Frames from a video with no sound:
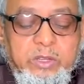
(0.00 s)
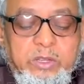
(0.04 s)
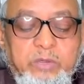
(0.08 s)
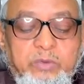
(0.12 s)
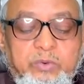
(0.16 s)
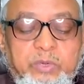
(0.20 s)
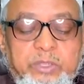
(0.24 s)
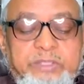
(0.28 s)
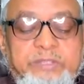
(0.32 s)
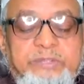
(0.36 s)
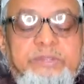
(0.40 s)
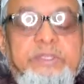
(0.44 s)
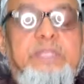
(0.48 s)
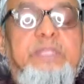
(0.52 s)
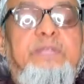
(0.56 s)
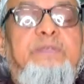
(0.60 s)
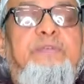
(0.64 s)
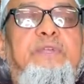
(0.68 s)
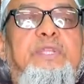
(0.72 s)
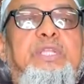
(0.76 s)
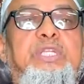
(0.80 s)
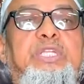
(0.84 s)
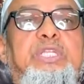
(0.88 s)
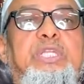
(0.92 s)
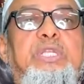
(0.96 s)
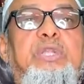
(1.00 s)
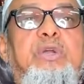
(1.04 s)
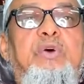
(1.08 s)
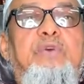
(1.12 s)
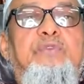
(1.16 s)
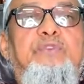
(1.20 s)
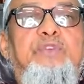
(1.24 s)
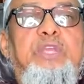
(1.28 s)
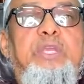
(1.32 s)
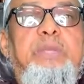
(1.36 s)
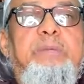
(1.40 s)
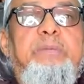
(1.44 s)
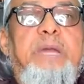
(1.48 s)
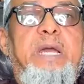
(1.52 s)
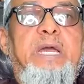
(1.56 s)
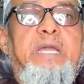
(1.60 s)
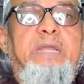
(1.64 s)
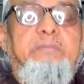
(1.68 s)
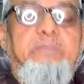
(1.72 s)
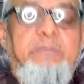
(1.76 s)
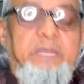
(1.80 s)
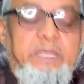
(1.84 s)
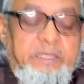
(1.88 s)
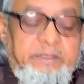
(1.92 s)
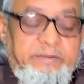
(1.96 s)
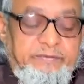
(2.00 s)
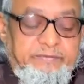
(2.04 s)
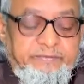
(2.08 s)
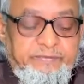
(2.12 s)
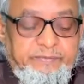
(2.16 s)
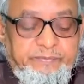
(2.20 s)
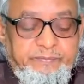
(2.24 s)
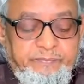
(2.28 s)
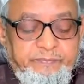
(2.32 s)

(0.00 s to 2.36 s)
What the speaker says: What is the definition of Iman, belief?